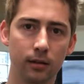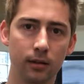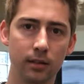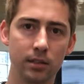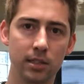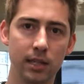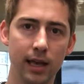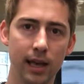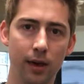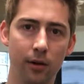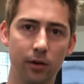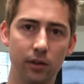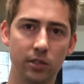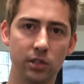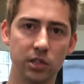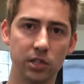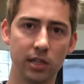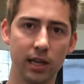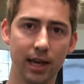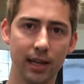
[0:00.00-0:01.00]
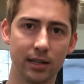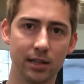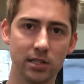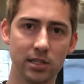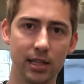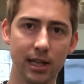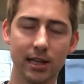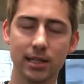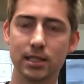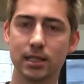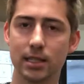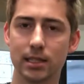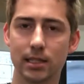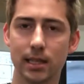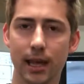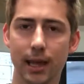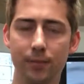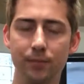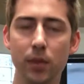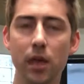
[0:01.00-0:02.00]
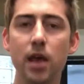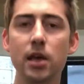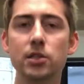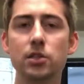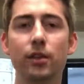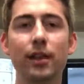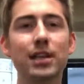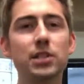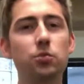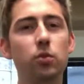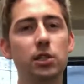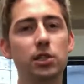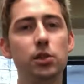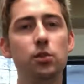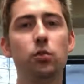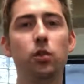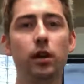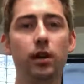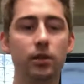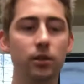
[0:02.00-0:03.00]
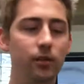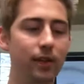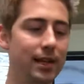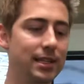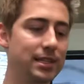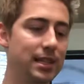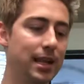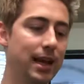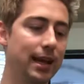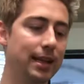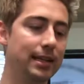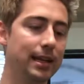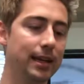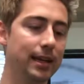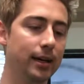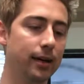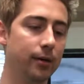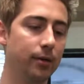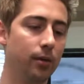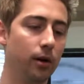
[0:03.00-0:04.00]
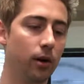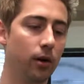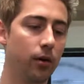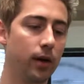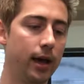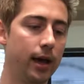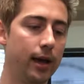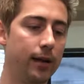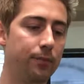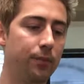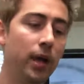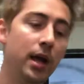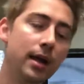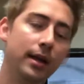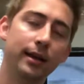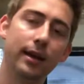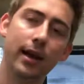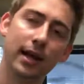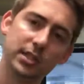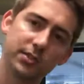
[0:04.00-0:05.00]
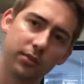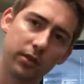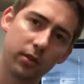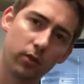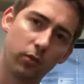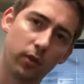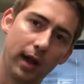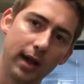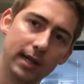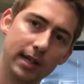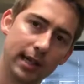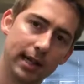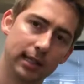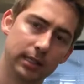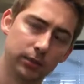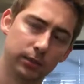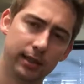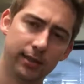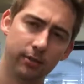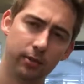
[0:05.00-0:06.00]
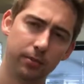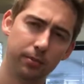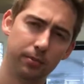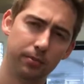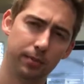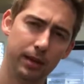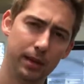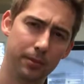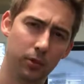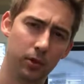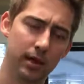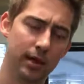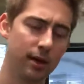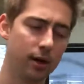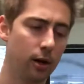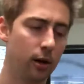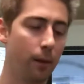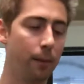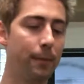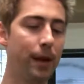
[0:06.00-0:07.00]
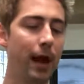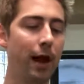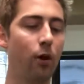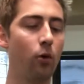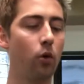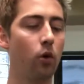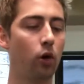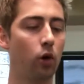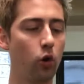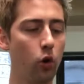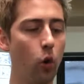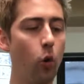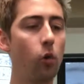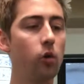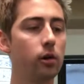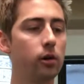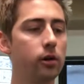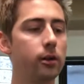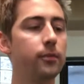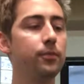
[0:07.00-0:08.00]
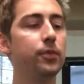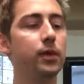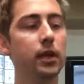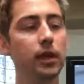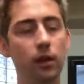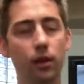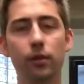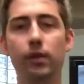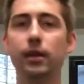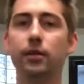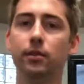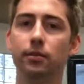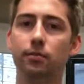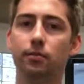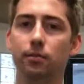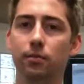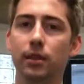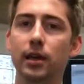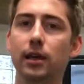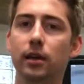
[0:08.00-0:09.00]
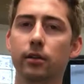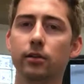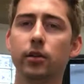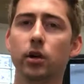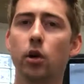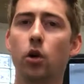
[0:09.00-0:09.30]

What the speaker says: See how it just kind of stays the same? So that's what you want to do. That's the idea, okay? Now, as for the right hand, whenever people hear power chord, they think of a